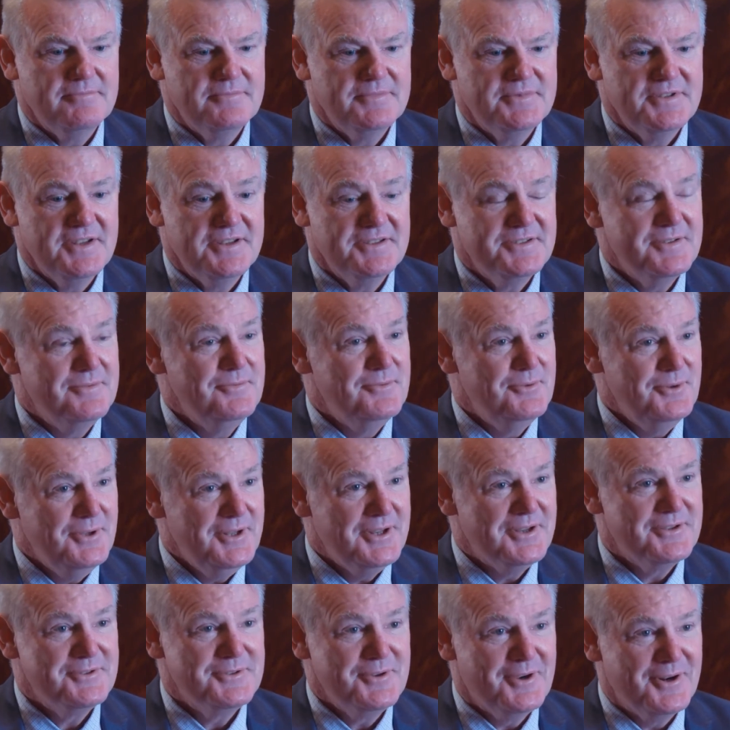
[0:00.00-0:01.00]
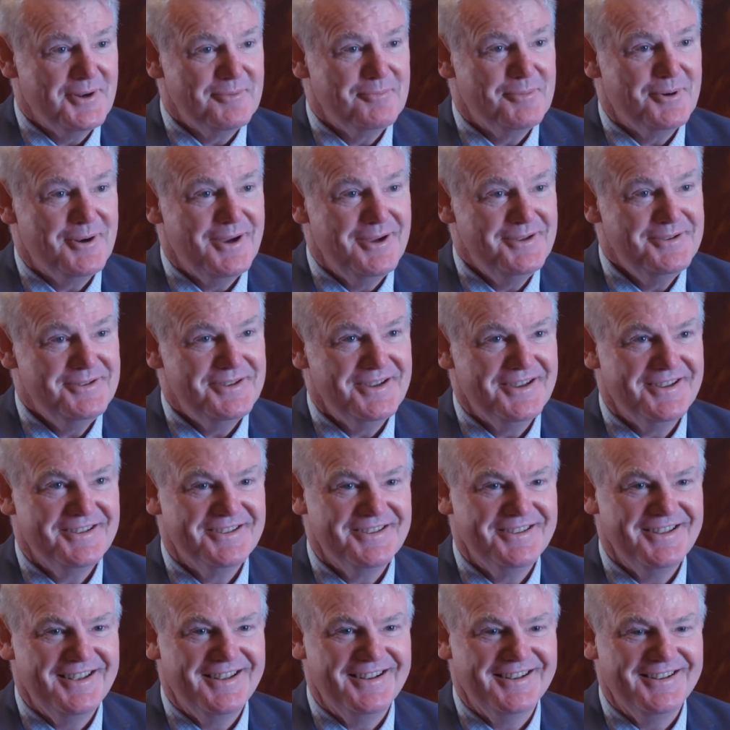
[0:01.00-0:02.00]
There's some really exciting
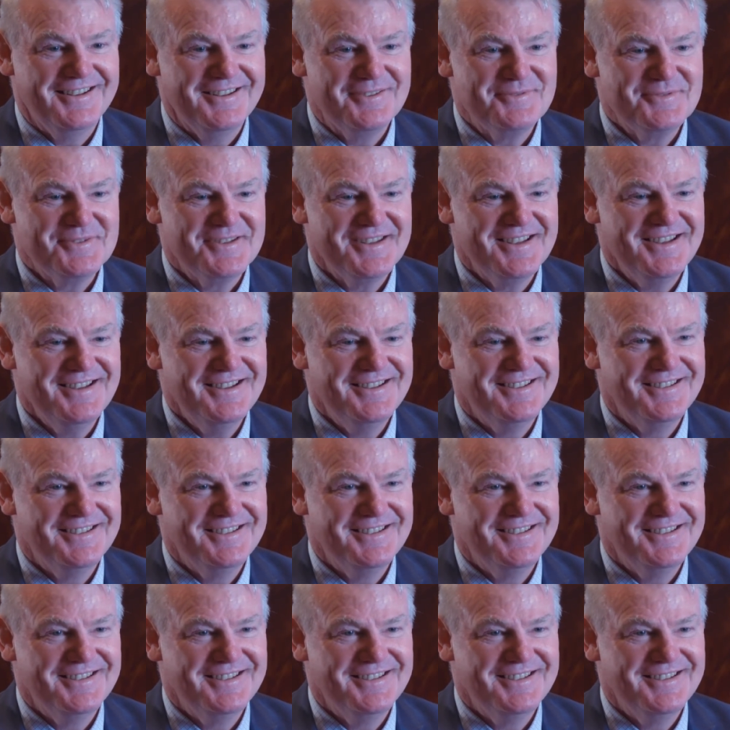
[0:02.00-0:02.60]
projects down at Gippsland,